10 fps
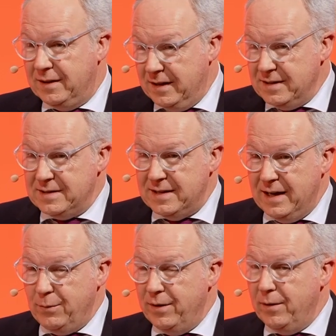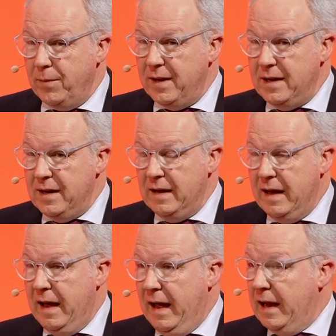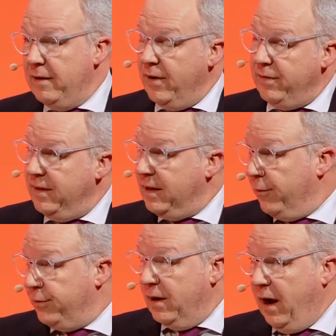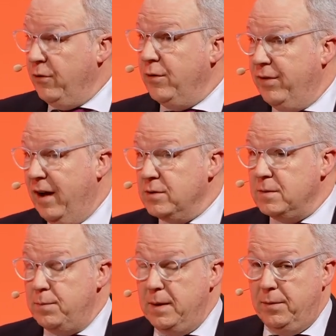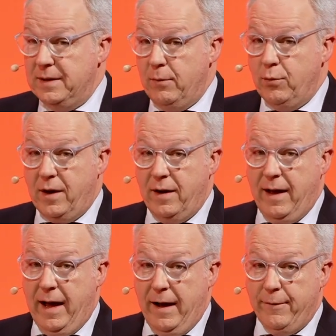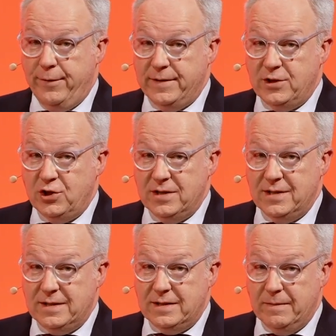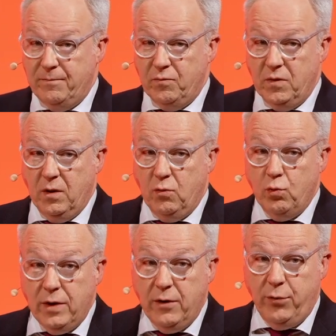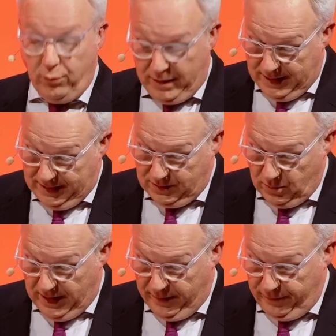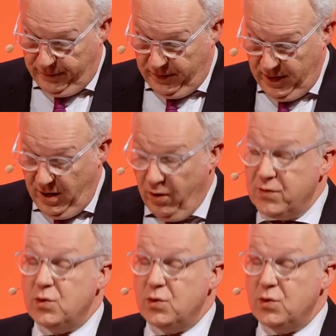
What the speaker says: last night with Albania. And if I think of the 100,000 people that we're going to have, it's just really thrilling to have so